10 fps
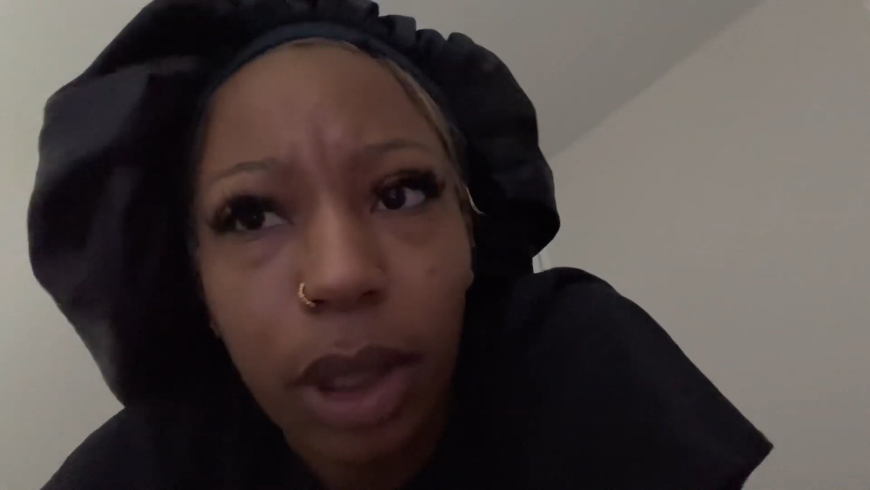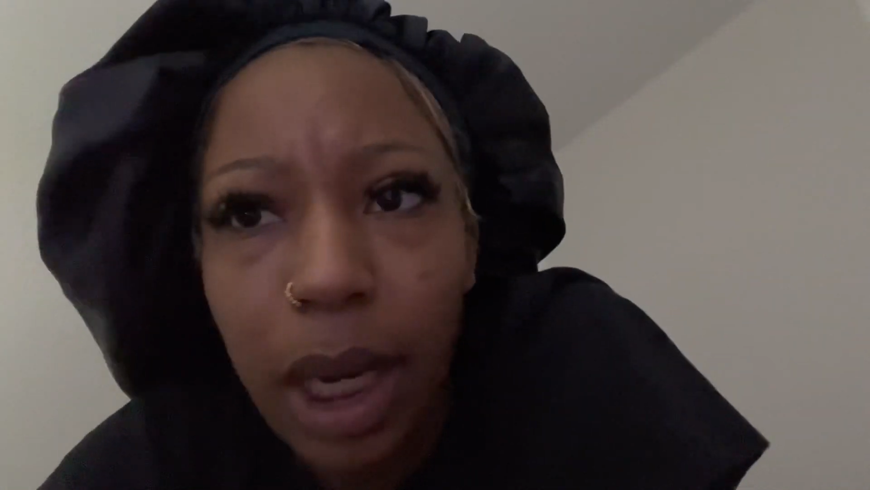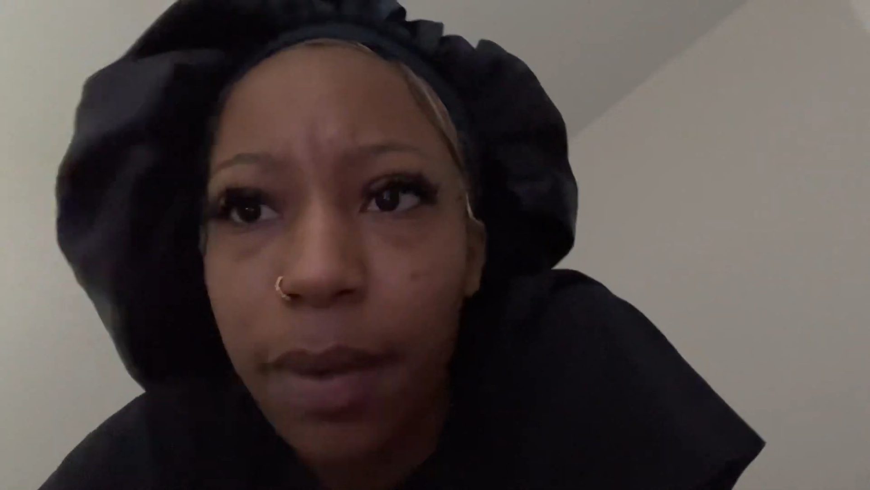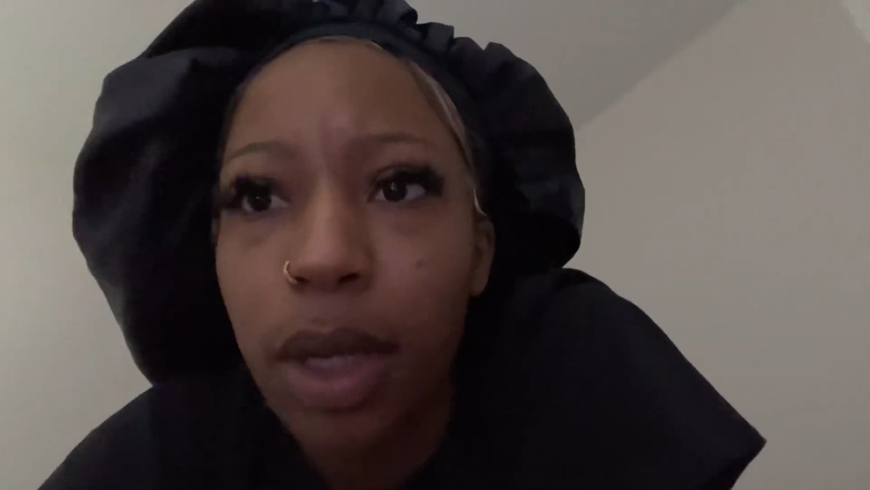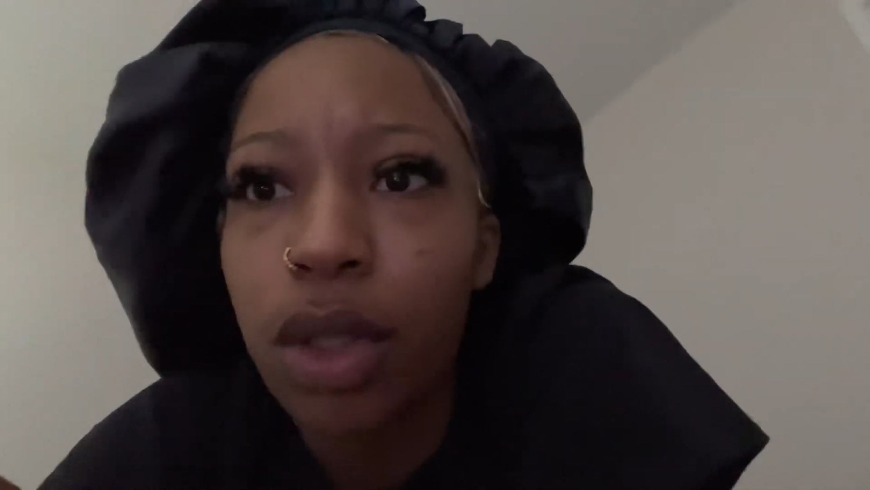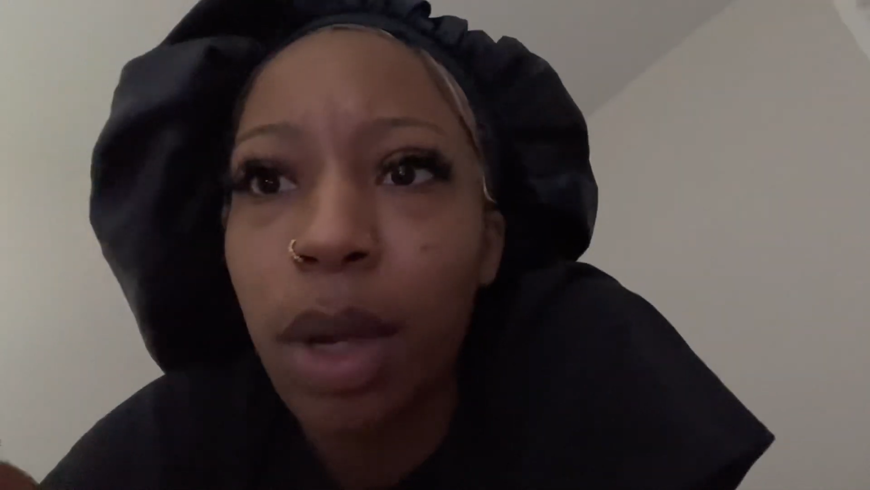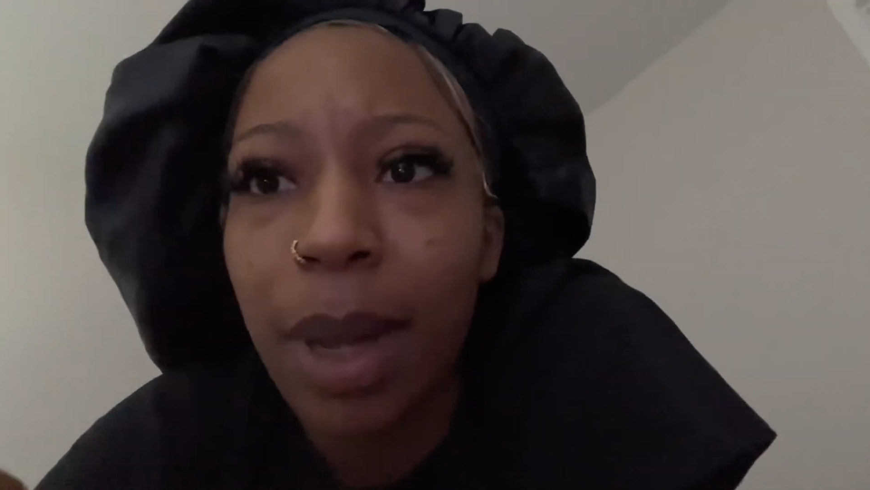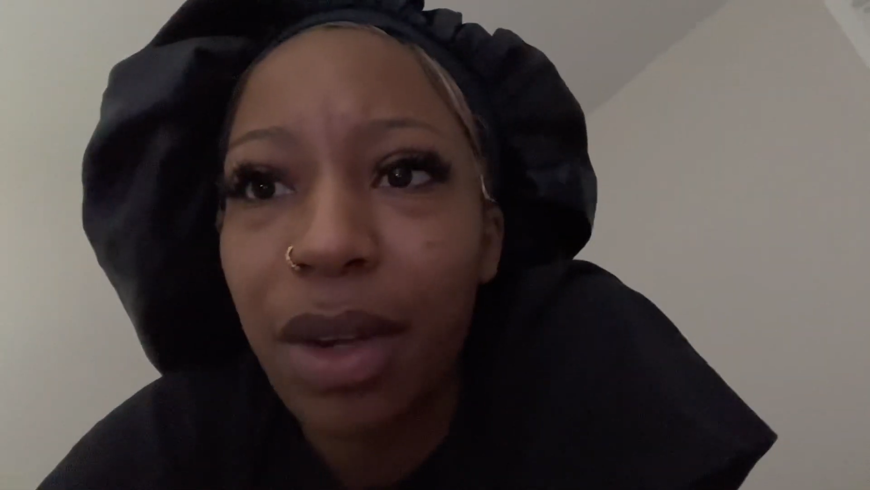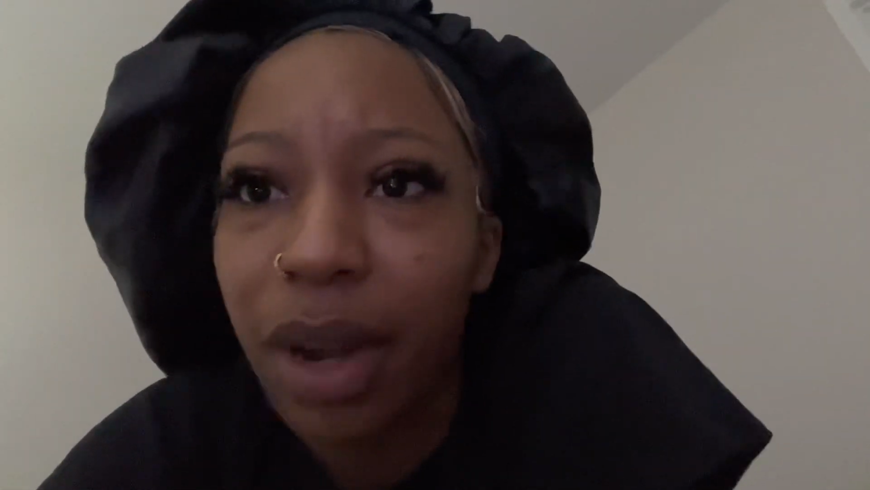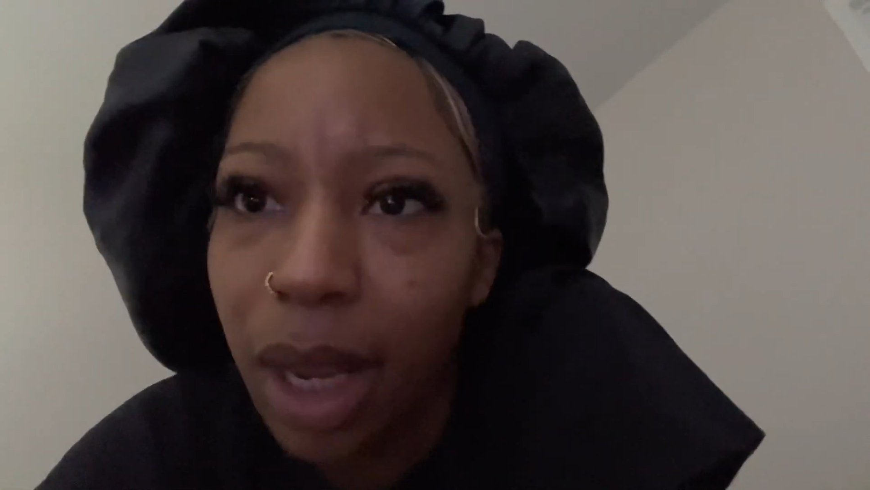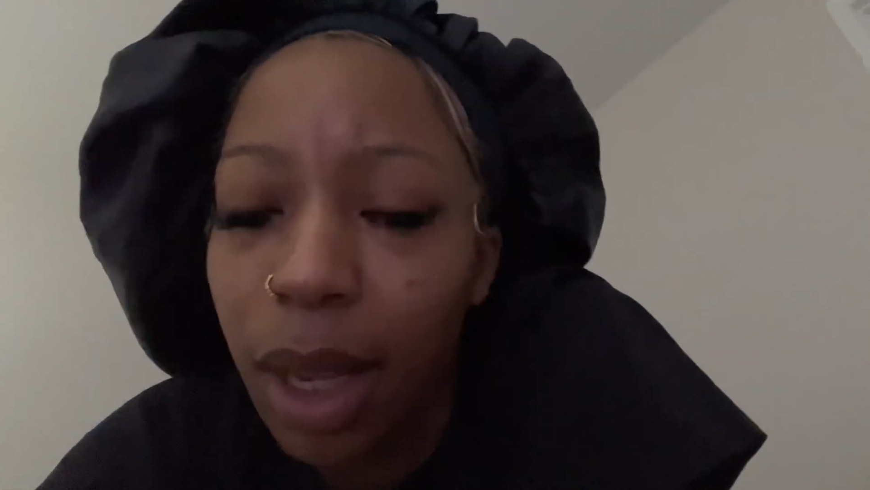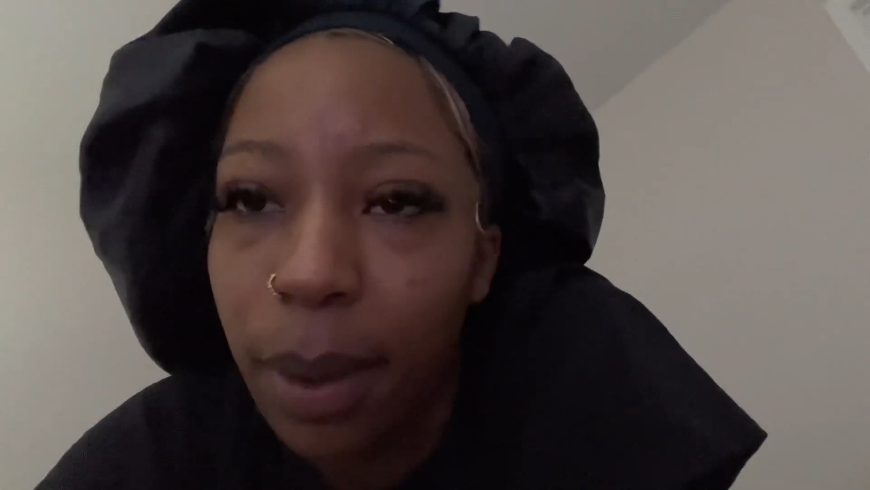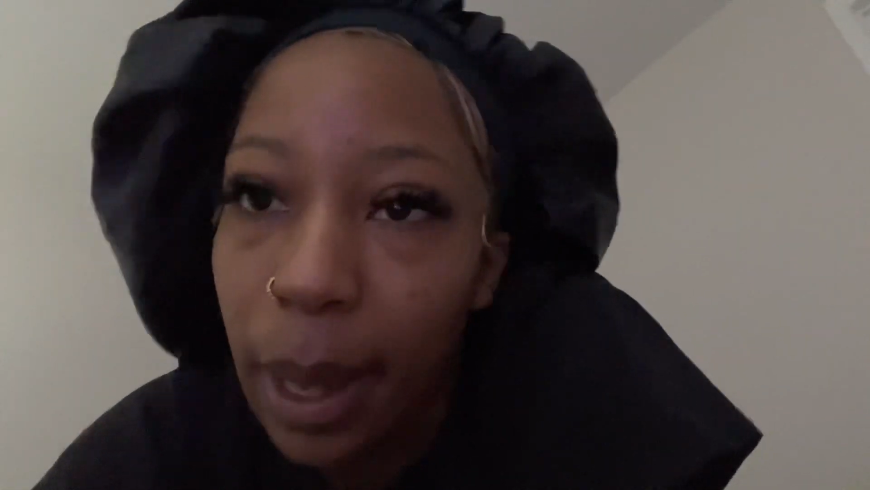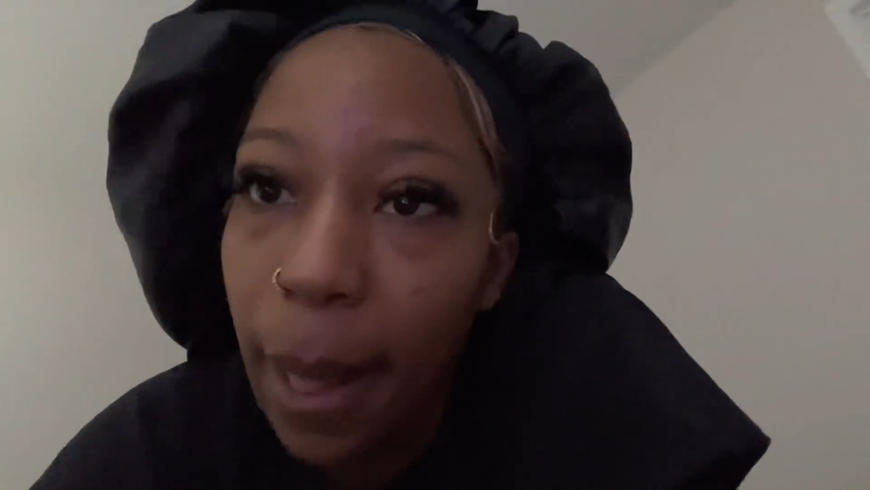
Can't even enjoy my crib.